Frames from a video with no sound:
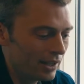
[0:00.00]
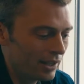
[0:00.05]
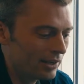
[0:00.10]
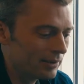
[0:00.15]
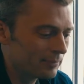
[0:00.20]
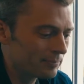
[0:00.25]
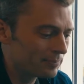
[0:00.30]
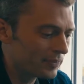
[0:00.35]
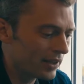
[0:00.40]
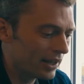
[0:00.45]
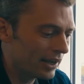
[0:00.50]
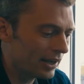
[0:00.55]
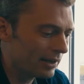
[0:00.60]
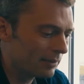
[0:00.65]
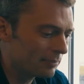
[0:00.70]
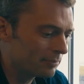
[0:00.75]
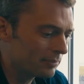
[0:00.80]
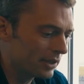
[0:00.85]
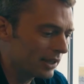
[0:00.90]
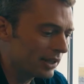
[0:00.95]

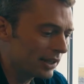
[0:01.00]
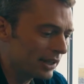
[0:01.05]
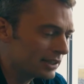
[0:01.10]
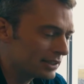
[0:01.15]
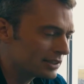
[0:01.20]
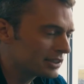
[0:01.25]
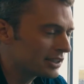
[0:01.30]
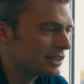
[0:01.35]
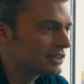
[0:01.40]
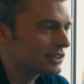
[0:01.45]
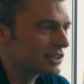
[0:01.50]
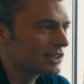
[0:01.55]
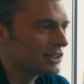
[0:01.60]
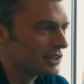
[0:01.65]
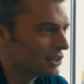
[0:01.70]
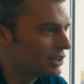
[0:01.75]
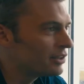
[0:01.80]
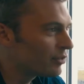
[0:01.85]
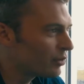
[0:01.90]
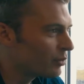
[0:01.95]
it's a
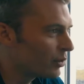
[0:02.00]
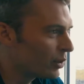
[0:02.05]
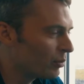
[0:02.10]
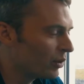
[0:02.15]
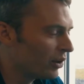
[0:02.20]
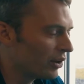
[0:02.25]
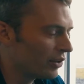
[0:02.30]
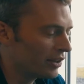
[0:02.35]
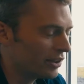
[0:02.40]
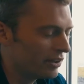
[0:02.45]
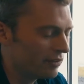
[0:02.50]
different world.